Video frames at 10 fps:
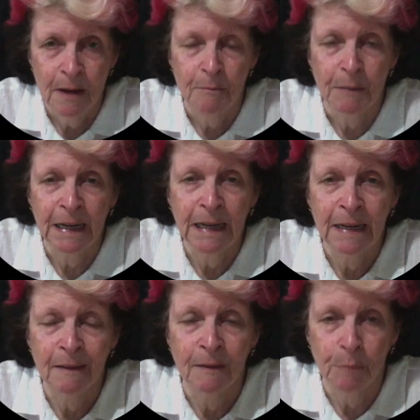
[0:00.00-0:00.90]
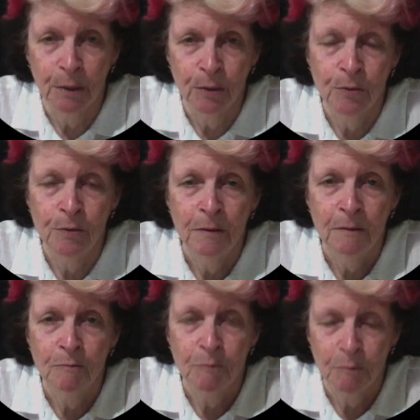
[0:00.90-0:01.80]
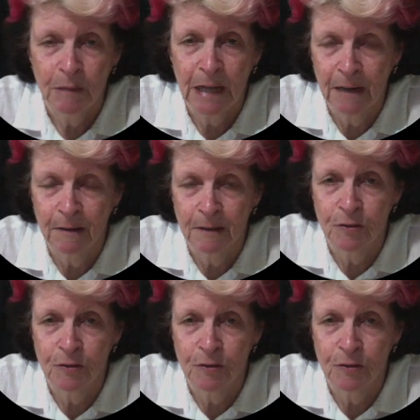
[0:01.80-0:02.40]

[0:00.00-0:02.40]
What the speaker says: but in the bone coloured